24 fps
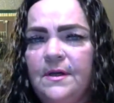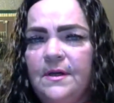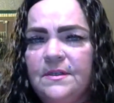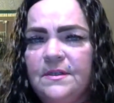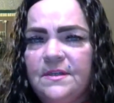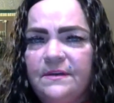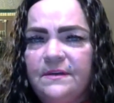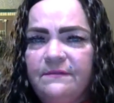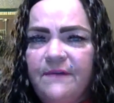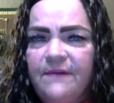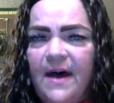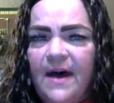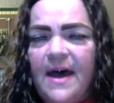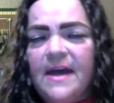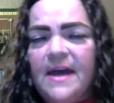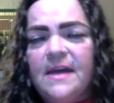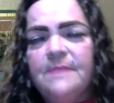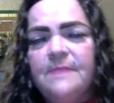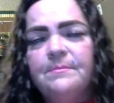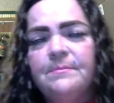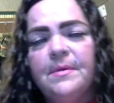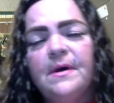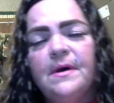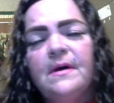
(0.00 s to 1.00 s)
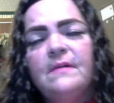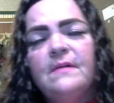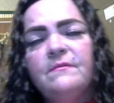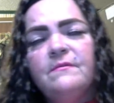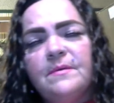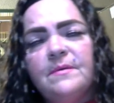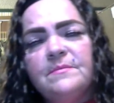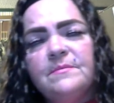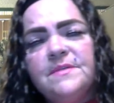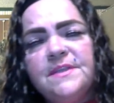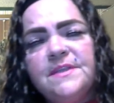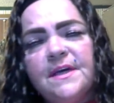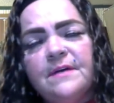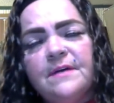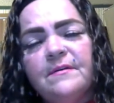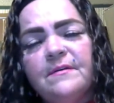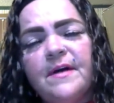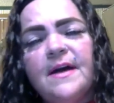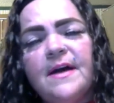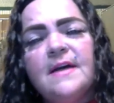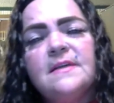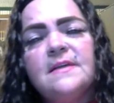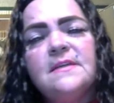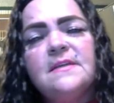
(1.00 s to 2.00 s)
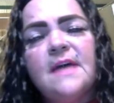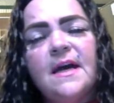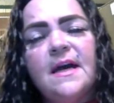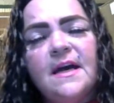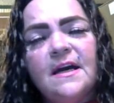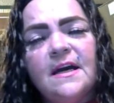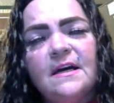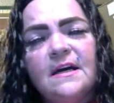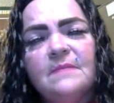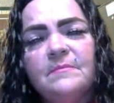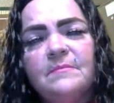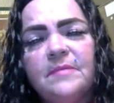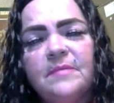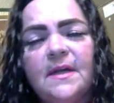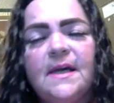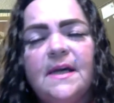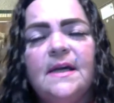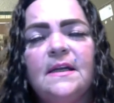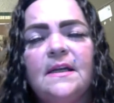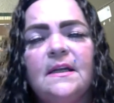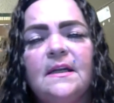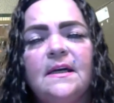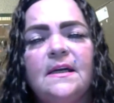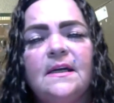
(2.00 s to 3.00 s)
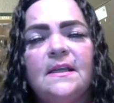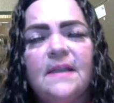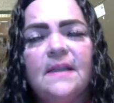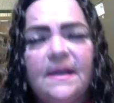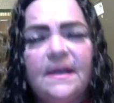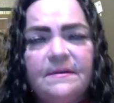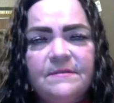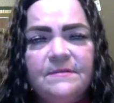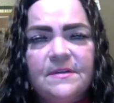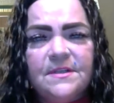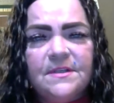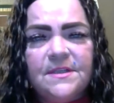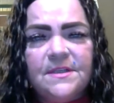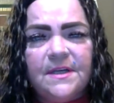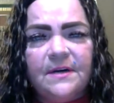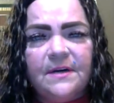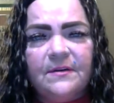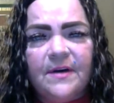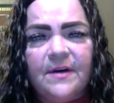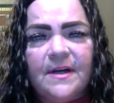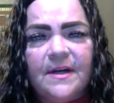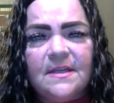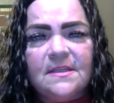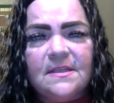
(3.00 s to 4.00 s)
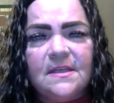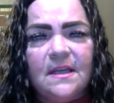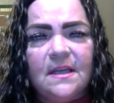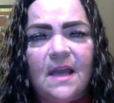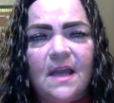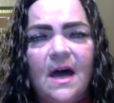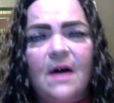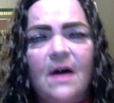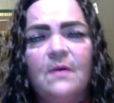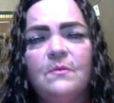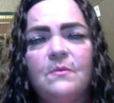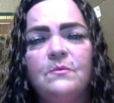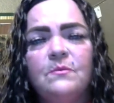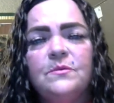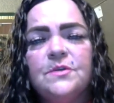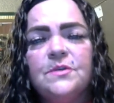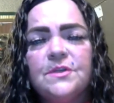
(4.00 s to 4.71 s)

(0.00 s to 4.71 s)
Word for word: to vape from cigarettes and completely leave the cigarettes alone.